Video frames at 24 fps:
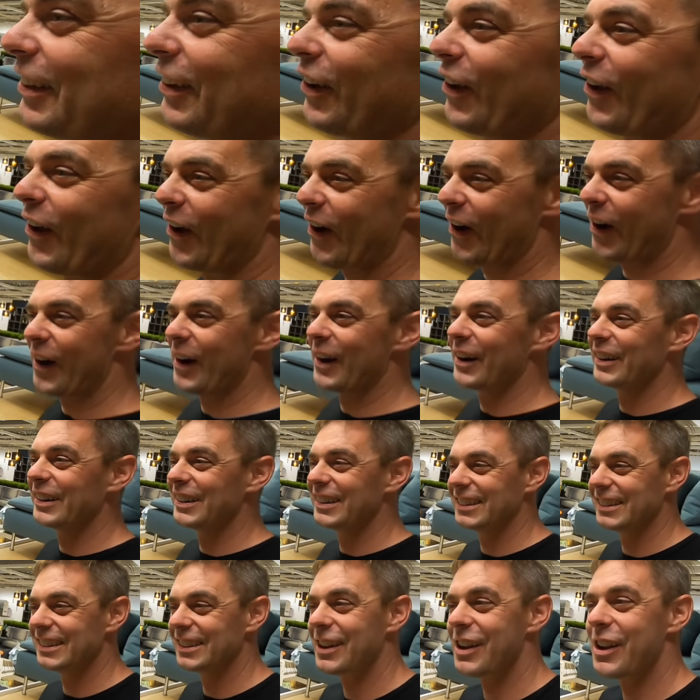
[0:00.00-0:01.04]
your family
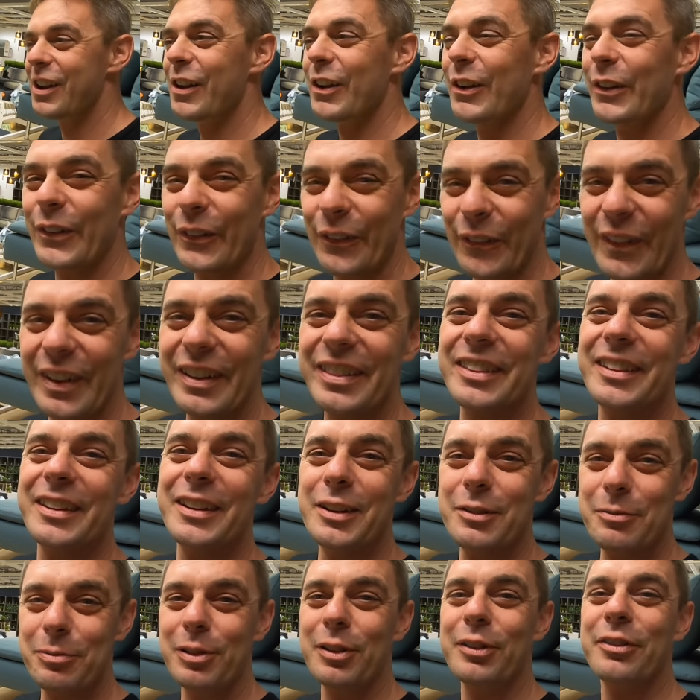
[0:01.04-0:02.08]
Christmas pictures with
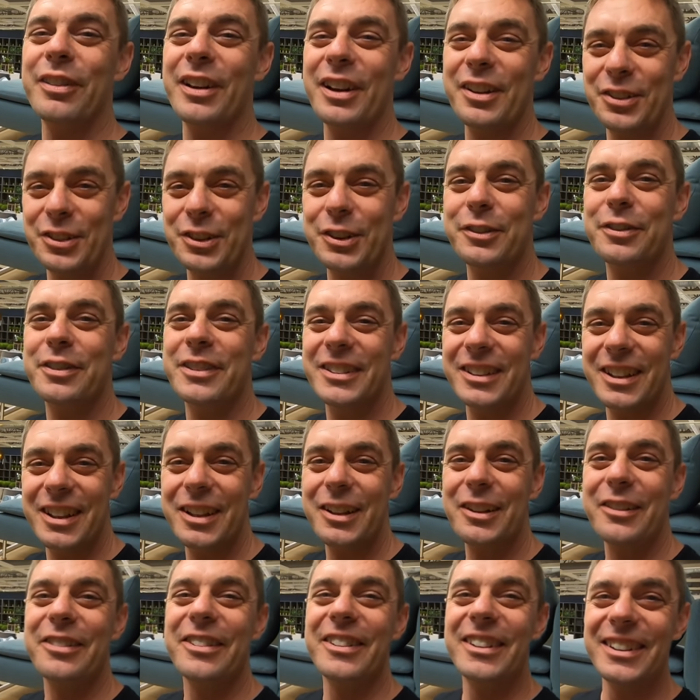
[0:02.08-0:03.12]
a professional
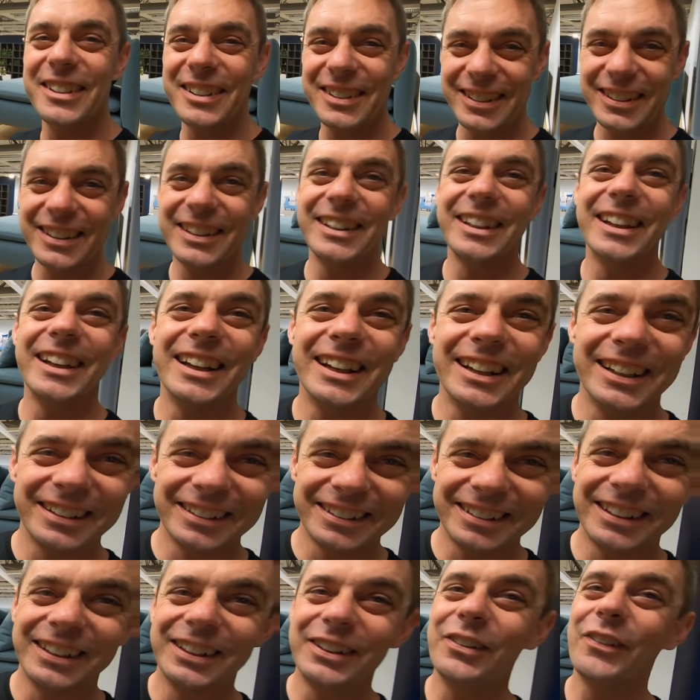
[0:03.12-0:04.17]
photographer. Like yeah. not
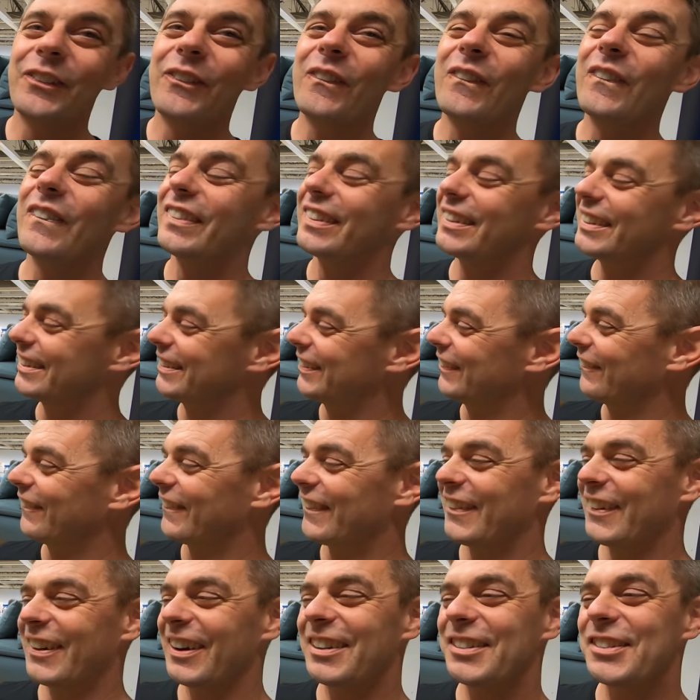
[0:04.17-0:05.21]
set up through
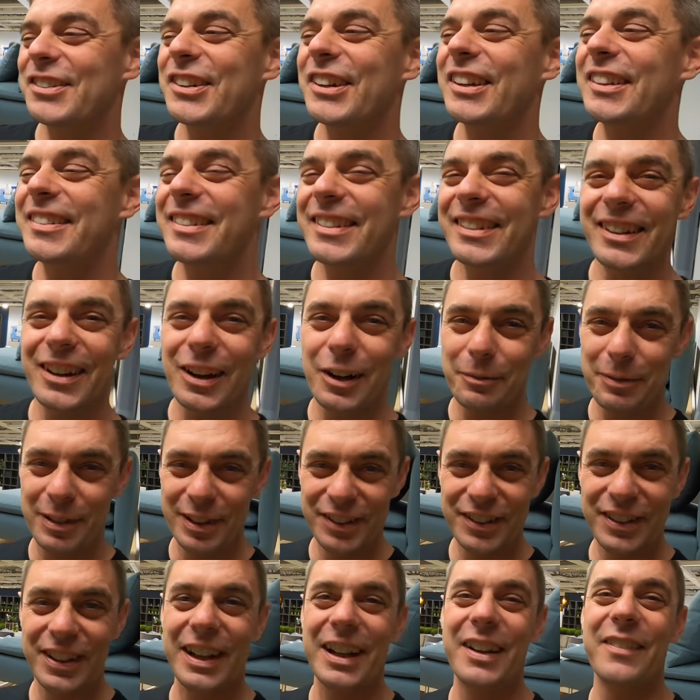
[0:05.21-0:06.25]
IKEA. We're all dressed in our
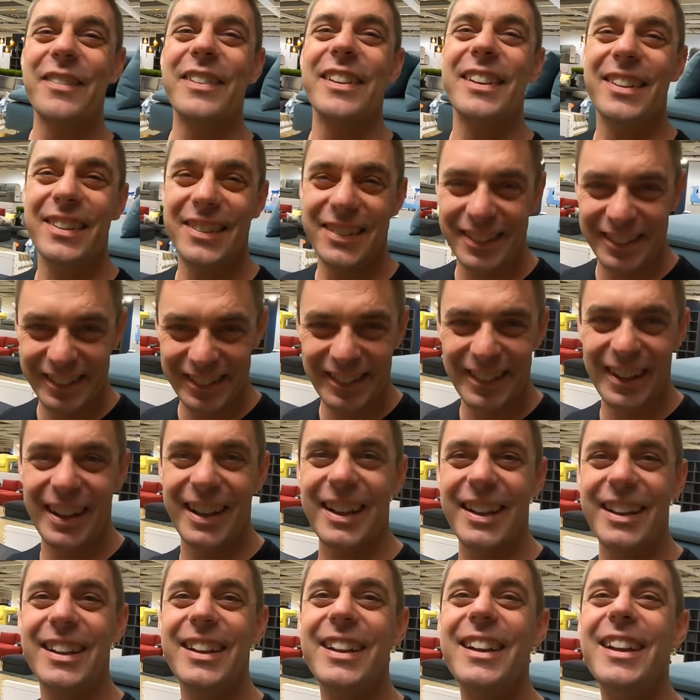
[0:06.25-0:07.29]
pajamas. Right?
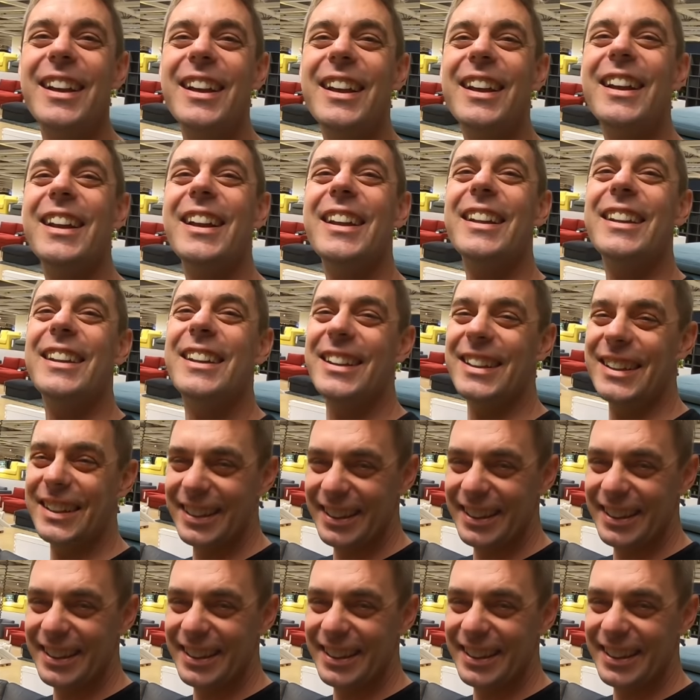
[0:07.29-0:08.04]
And you just came,